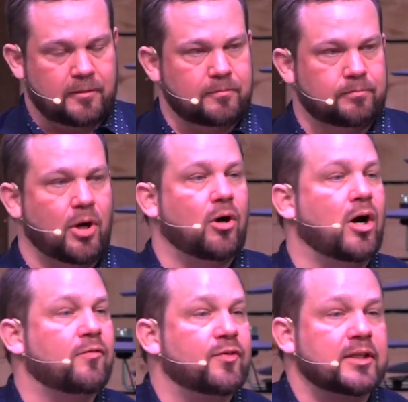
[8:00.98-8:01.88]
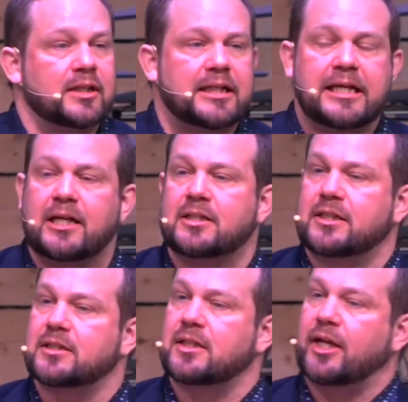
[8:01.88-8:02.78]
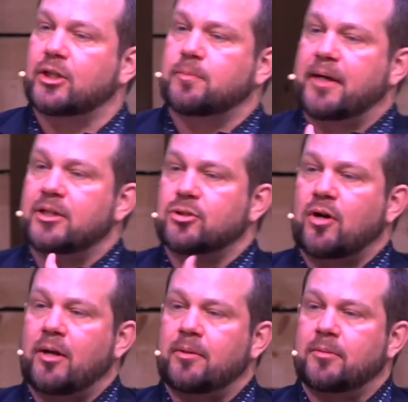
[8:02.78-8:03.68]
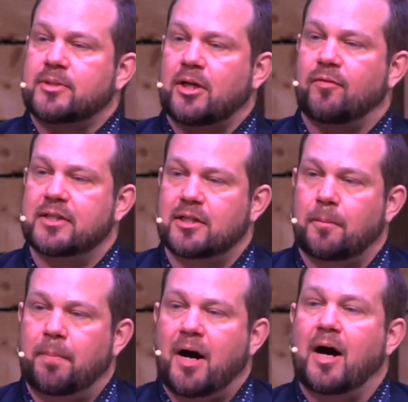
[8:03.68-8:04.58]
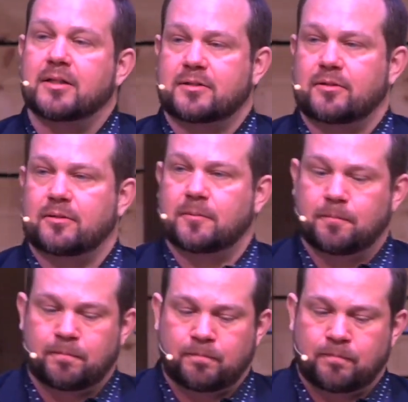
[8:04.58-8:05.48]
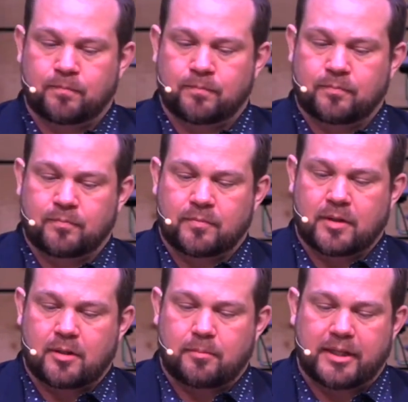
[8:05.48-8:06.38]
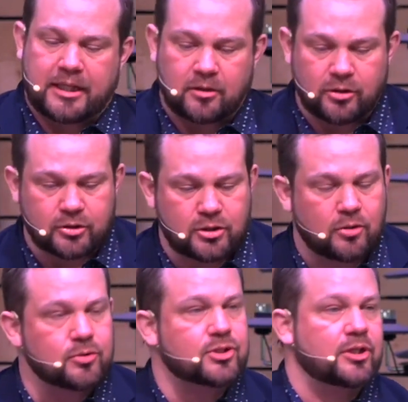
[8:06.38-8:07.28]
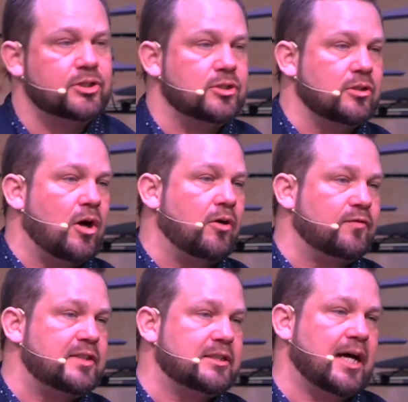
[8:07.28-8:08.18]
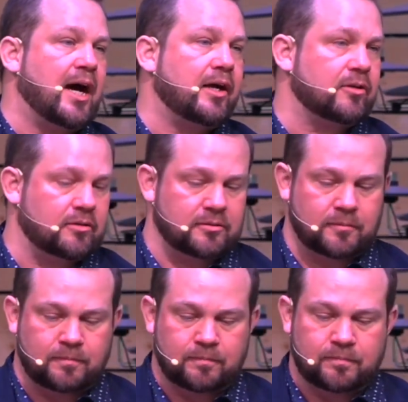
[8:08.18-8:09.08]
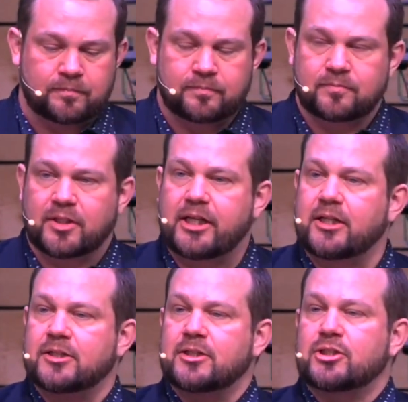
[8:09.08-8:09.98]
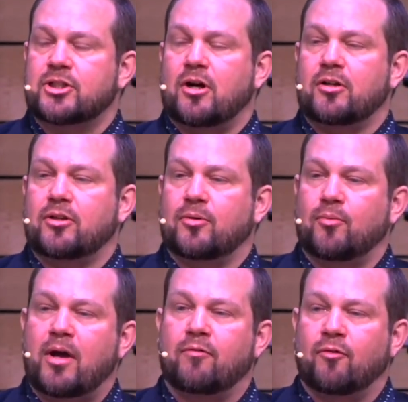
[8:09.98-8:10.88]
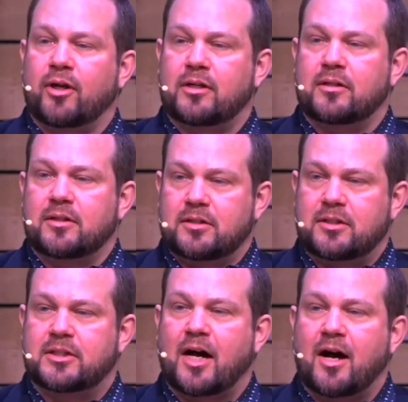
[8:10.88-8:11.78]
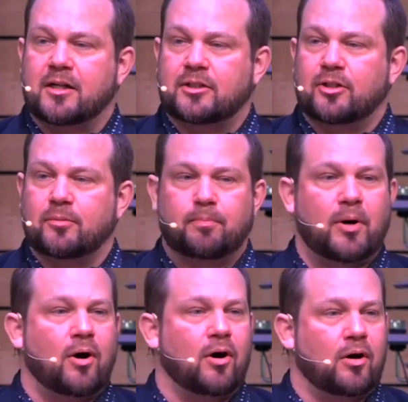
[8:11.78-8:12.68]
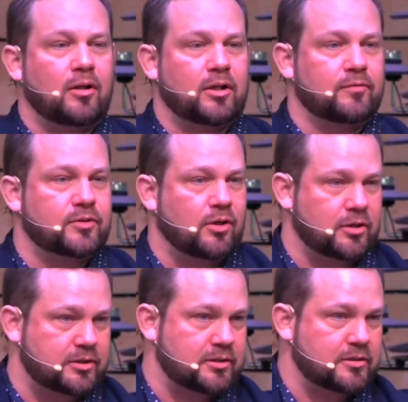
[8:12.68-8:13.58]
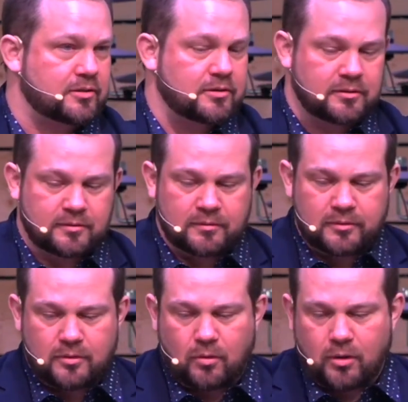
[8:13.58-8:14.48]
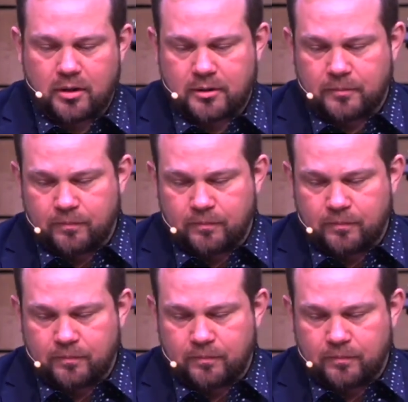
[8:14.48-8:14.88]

Paul often leads his letters by describing himself as an apostle. But here there's no such lofty title. He doesn't start the Reverend Doctor Paul of Tarsus or